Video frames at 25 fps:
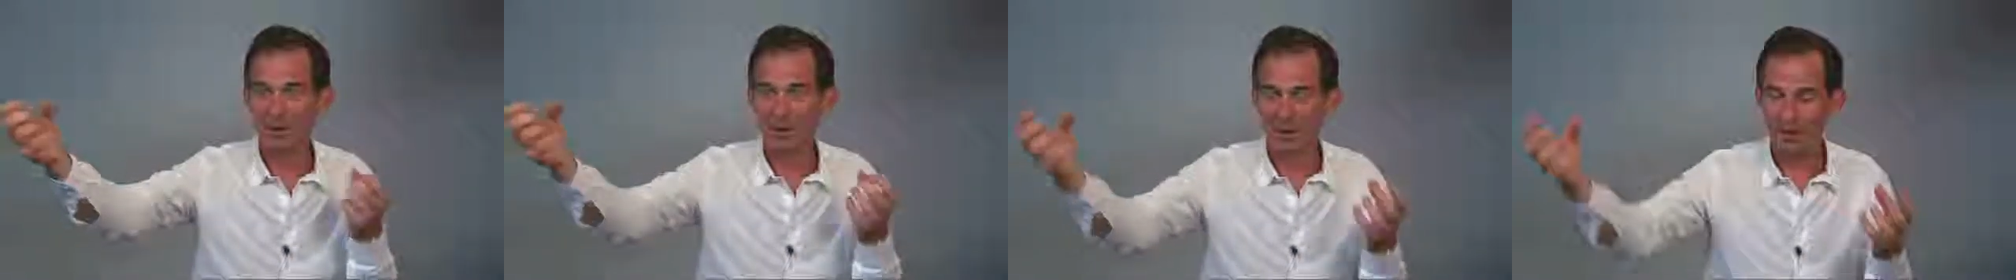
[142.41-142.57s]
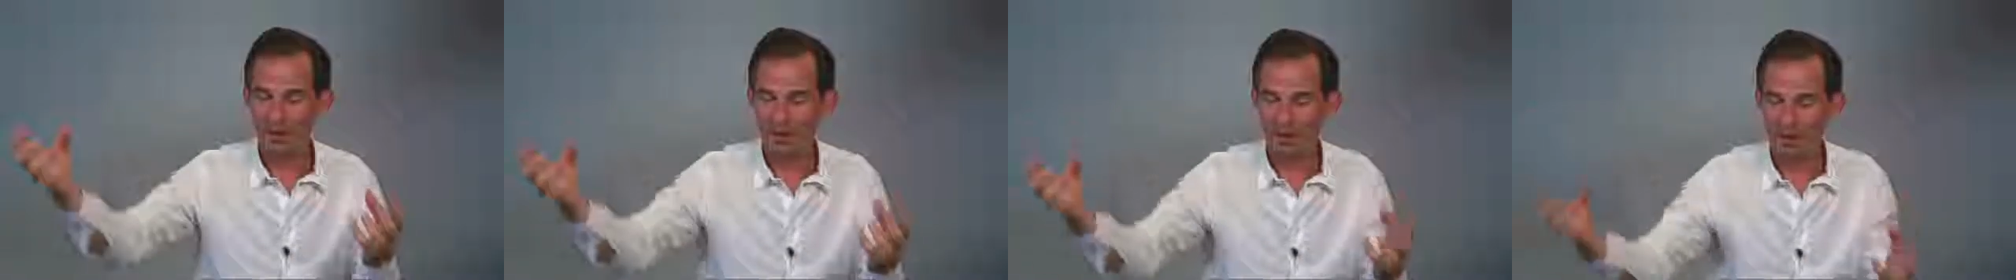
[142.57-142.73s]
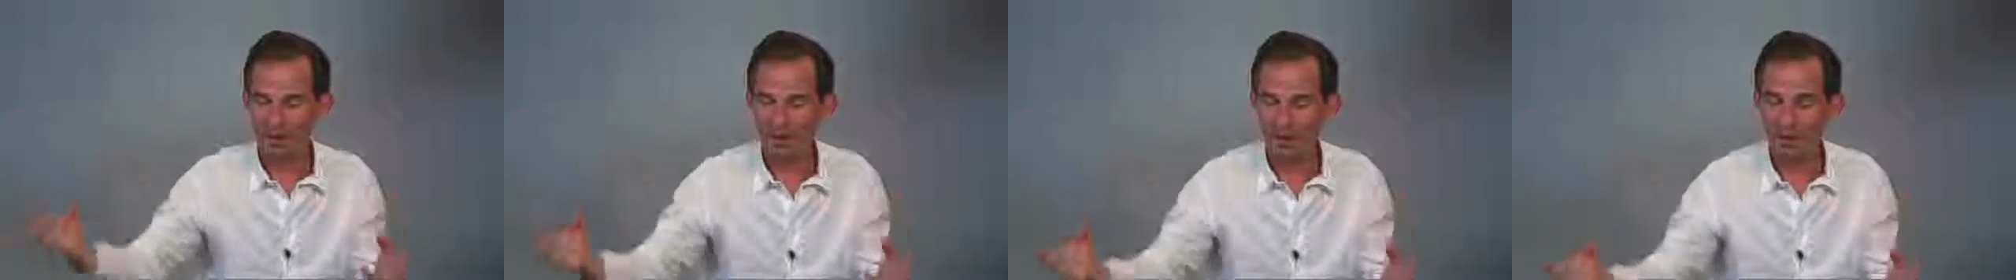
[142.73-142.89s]

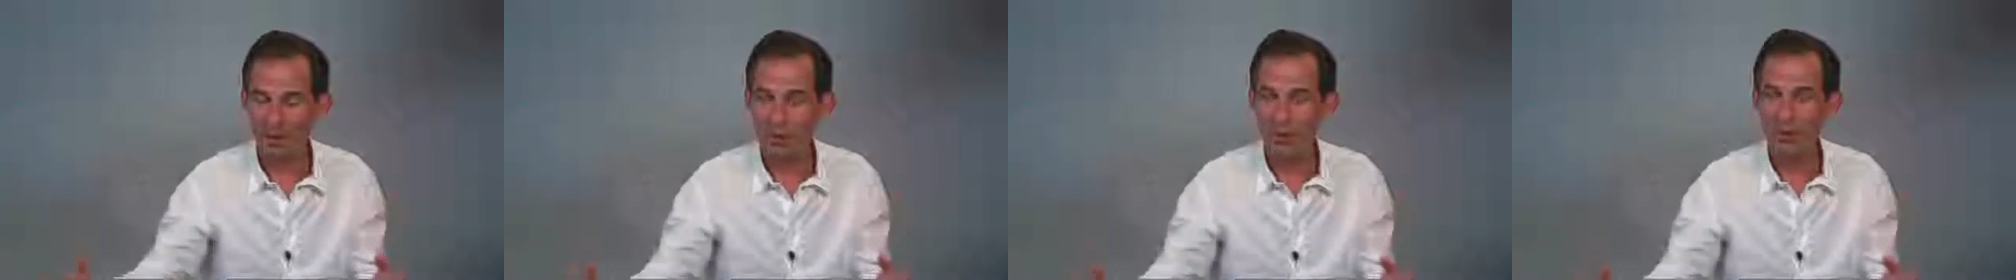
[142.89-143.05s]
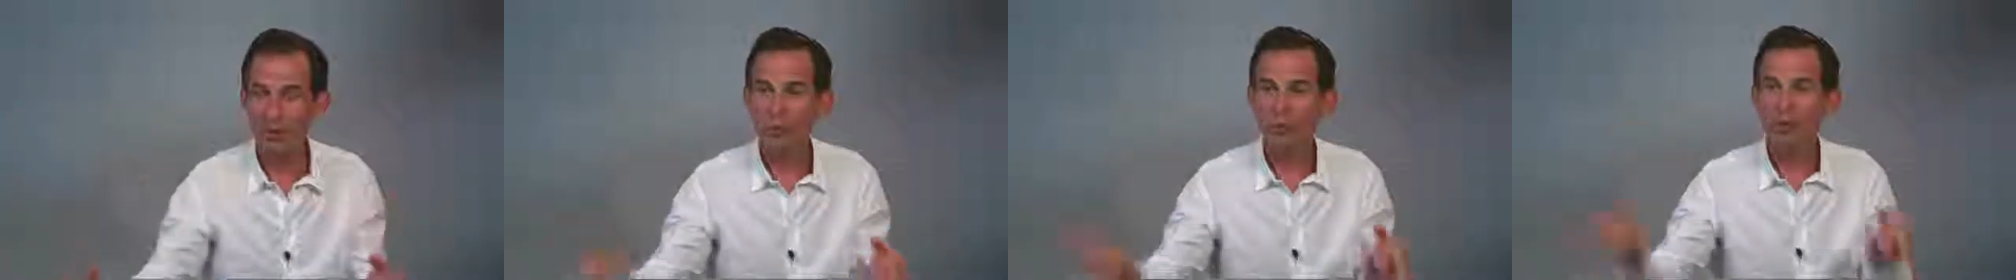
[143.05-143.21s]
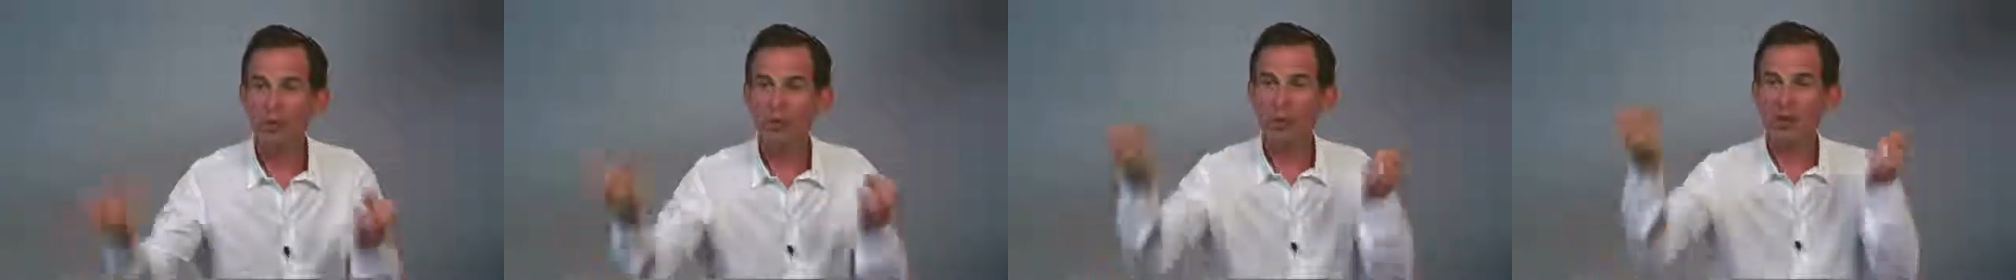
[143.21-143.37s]
are
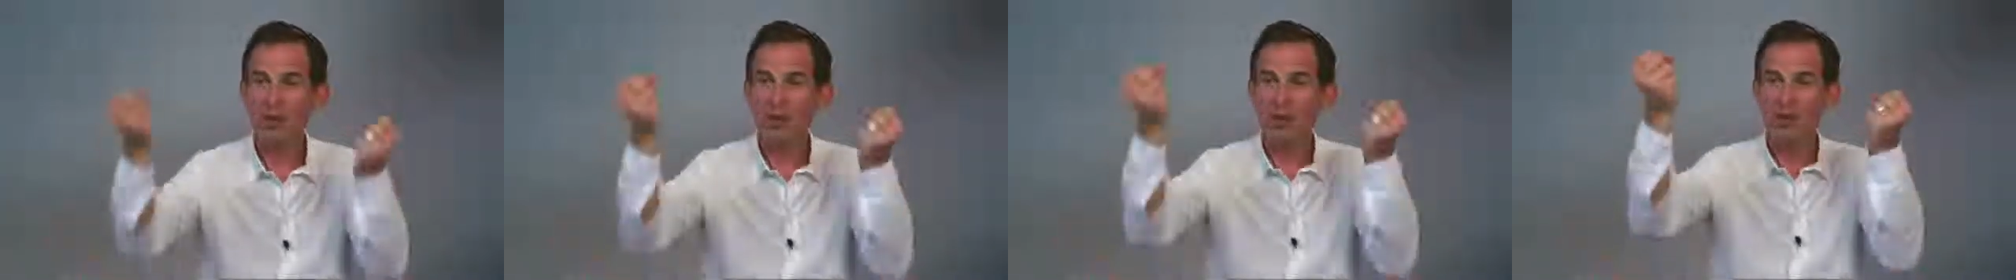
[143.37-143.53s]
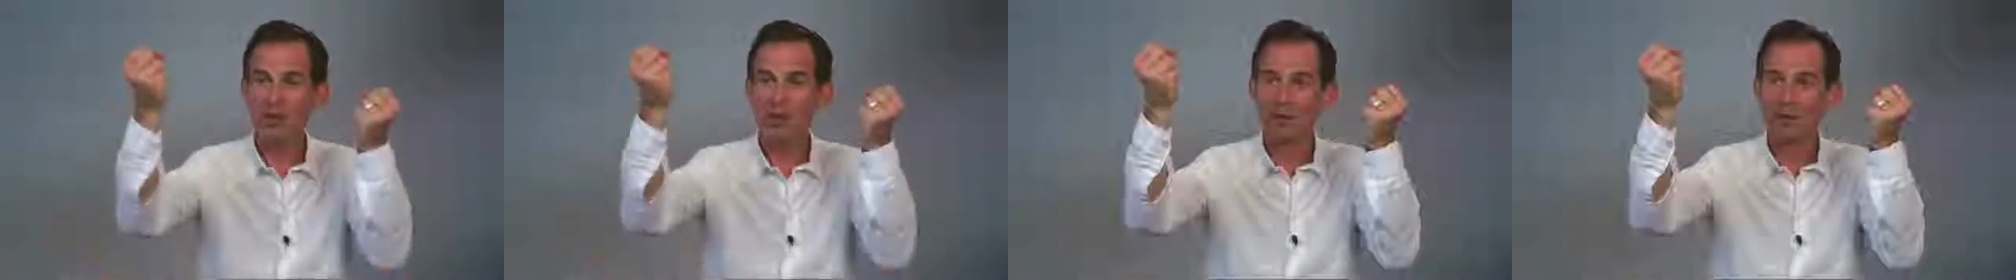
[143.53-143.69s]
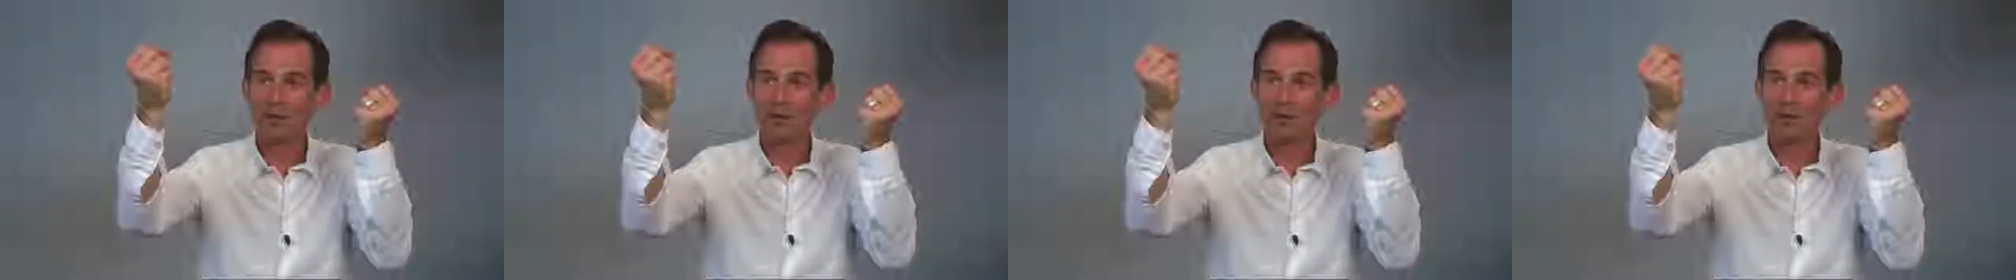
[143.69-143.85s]

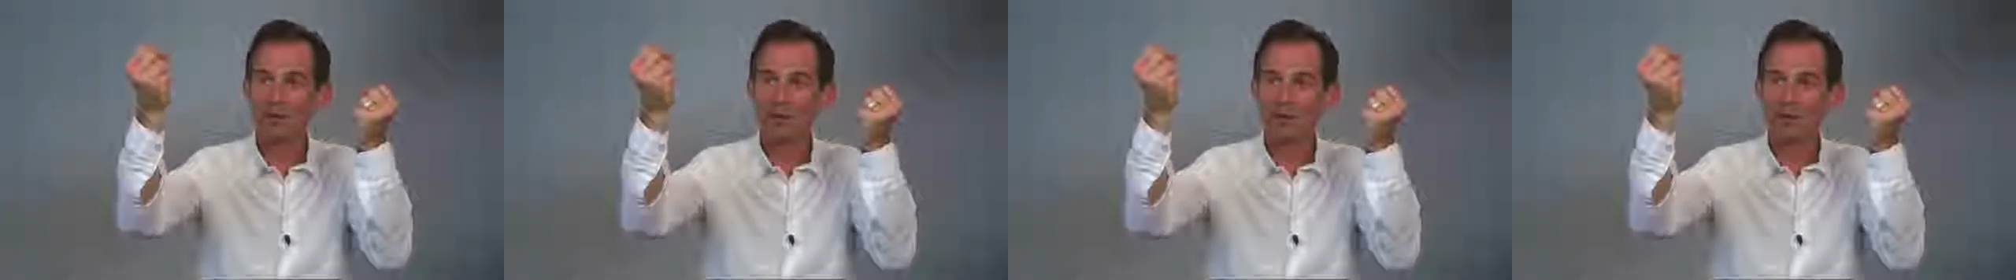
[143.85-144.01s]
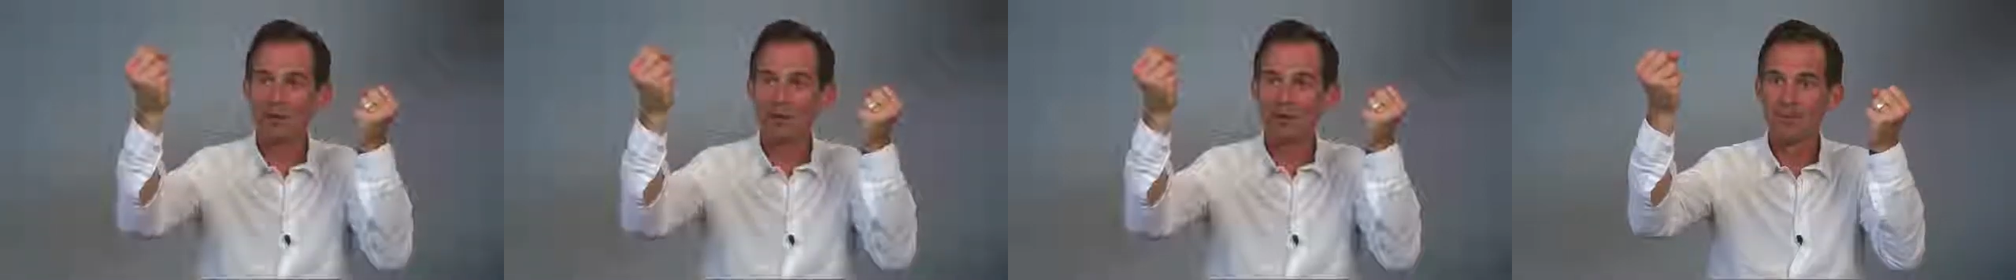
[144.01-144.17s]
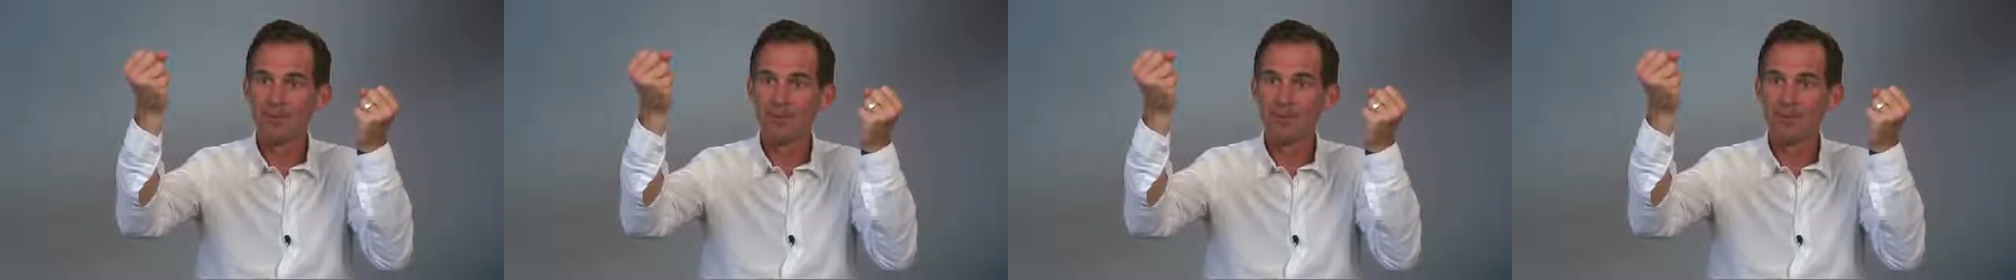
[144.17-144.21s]
co-created